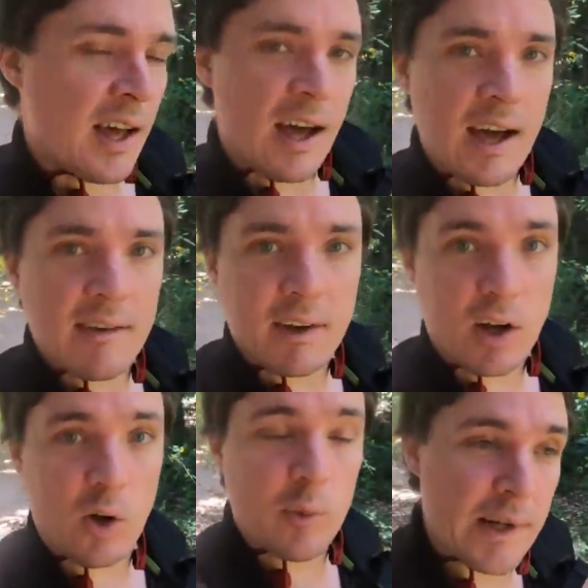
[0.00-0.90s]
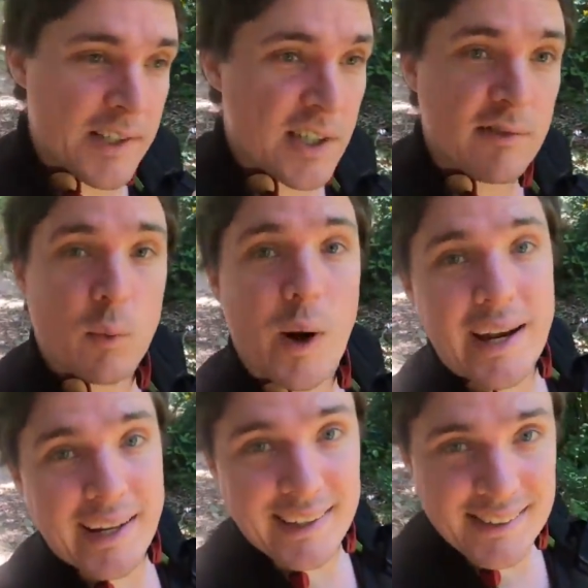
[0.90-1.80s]
have a whole bunch of
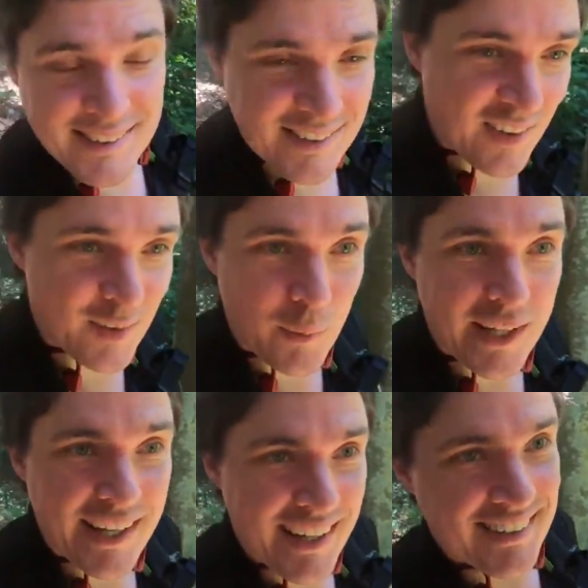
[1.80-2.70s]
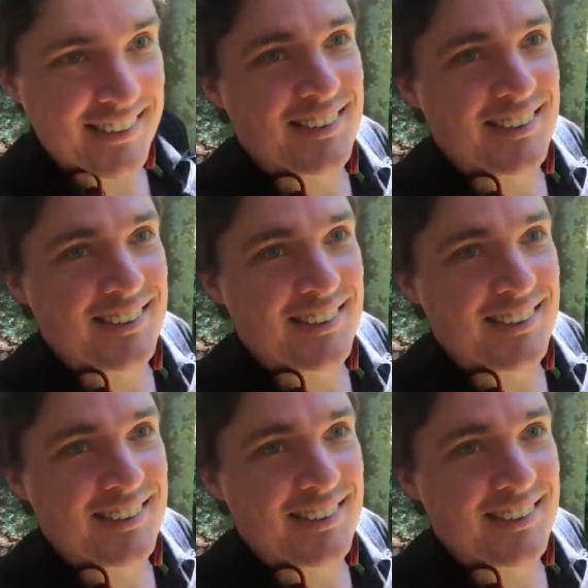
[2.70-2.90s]
weddings on the weekends.